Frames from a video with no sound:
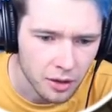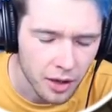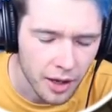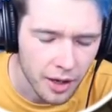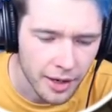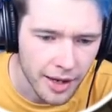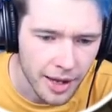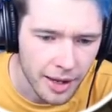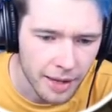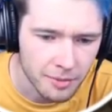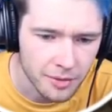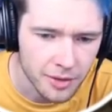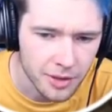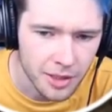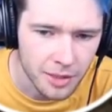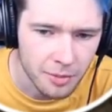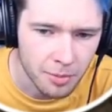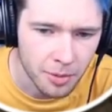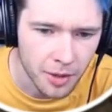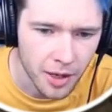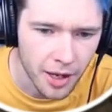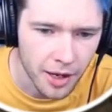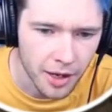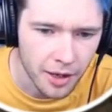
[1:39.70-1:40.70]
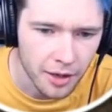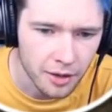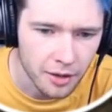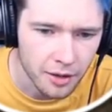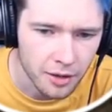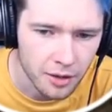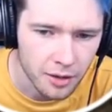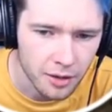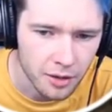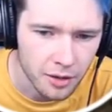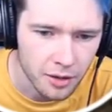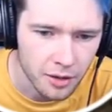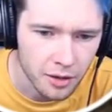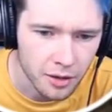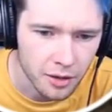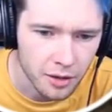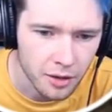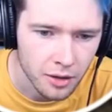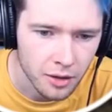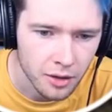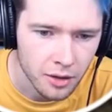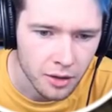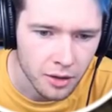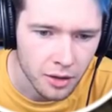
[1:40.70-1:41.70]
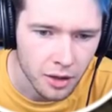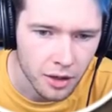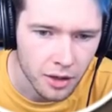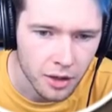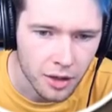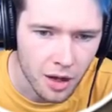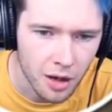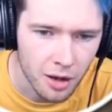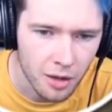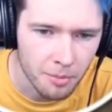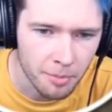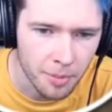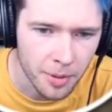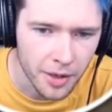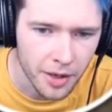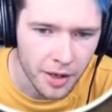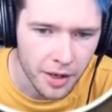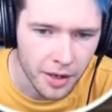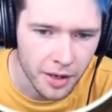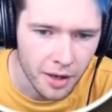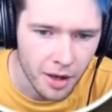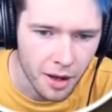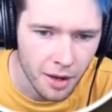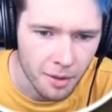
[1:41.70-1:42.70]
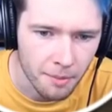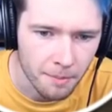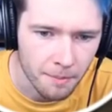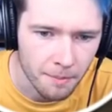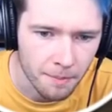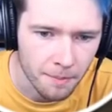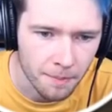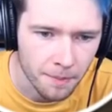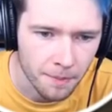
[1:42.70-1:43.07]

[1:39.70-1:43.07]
An empty plate. I can't pick it up.